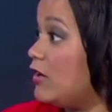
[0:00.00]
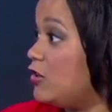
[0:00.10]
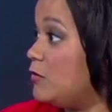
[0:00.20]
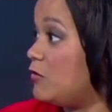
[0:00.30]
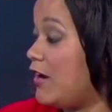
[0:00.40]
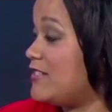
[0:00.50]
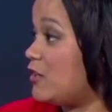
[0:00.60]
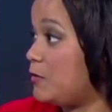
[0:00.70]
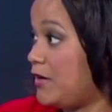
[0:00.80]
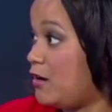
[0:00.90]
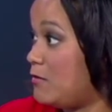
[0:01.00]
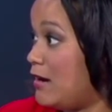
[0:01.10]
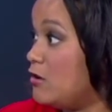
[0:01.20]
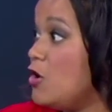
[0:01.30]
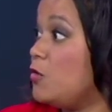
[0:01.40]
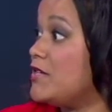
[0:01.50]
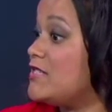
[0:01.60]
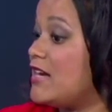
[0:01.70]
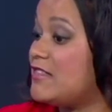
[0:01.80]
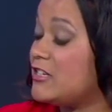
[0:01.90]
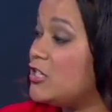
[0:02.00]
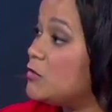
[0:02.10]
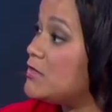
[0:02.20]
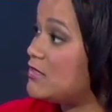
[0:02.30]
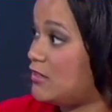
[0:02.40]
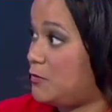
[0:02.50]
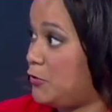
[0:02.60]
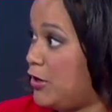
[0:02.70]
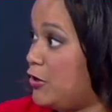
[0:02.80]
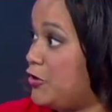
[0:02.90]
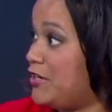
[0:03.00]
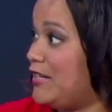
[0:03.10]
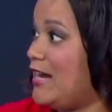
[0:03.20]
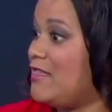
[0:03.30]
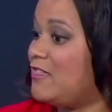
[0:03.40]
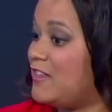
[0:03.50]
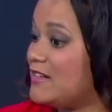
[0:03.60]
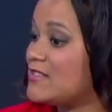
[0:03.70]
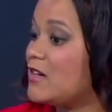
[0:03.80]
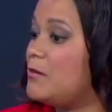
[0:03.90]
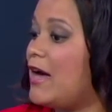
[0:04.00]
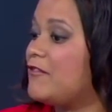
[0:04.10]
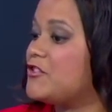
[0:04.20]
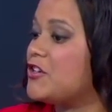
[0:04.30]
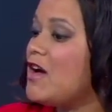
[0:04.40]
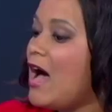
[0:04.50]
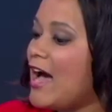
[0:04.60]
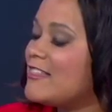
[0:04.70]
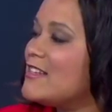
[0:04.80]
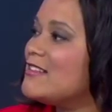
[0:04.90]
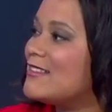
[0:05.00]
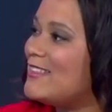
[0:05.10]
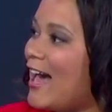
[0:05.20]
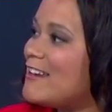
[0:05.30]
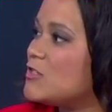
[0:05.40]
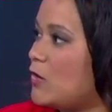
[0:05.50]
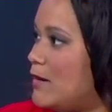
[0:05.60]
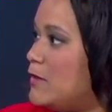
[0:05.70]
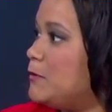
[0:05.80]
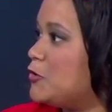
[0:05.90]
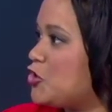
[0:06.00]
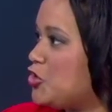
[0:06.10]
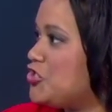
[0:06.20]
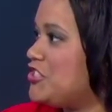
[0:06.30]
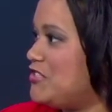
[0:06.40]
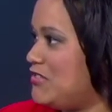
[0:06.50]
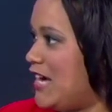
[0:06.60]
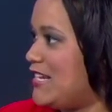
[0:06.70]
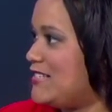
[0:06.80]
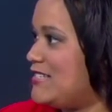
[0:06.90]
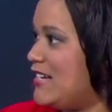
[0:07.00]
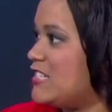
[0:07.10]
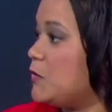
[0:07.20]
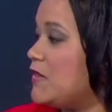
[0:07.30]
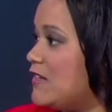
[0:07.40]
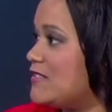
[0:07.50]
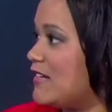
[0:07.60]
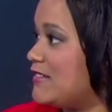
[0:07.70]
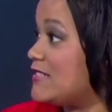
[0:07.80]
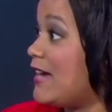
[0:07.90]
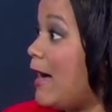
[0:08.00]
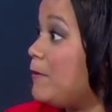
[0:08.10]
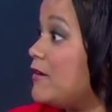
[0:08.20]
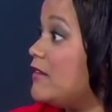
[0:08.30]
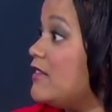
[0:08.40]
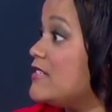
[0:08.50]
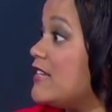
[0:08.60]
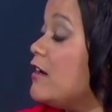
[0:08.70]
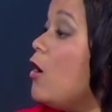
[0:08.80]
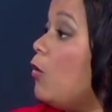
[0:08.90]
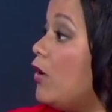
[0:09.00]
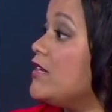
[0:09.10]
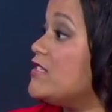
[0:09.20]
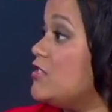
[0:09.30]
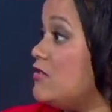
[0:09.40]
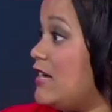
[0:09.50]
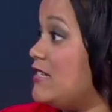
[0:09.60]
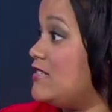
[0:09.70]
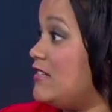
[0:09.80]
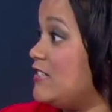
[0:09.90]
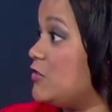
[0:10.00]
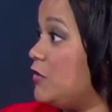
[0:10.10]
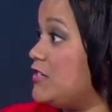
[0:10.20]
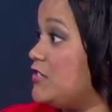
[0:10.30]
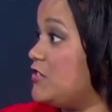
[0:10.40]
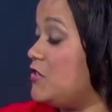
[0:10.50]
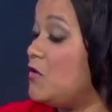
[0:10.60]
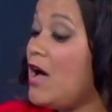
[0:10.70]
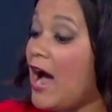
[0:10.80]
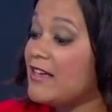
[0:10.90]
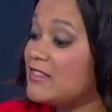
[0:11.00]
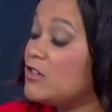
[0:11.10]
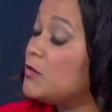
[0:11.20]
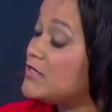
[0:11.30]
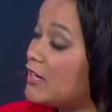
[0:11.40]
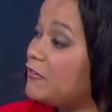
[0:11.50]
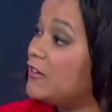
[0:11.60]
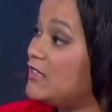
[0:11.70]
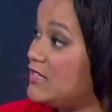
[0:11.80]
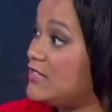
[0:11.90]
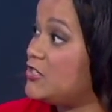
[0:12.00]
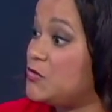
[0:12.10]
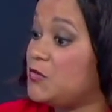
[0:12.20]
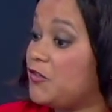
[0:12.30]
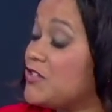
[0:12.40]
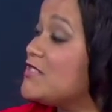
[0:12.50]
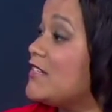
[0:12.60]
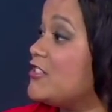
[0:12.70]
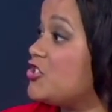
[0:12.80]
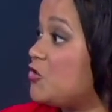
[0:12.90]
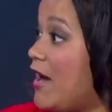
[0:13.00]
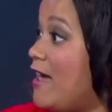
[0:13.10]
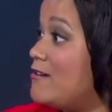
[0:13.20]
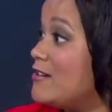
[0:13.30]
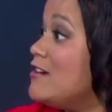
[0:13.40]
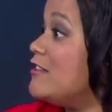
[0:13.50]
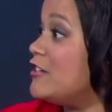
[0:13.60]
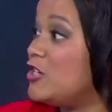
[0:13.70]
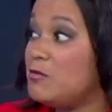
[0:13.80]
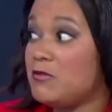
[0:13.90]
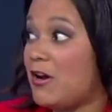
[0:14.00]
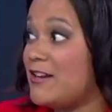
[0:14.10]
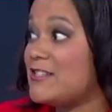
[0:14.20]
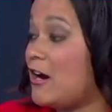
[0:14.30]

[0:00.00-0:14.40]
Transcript: human rights are paramount. We say that humans are the priority and things come after. I think that that is why people turn to the United States when things like this happen and they say, what is the United States going to do? I think we definitely need to first set a trend that human rights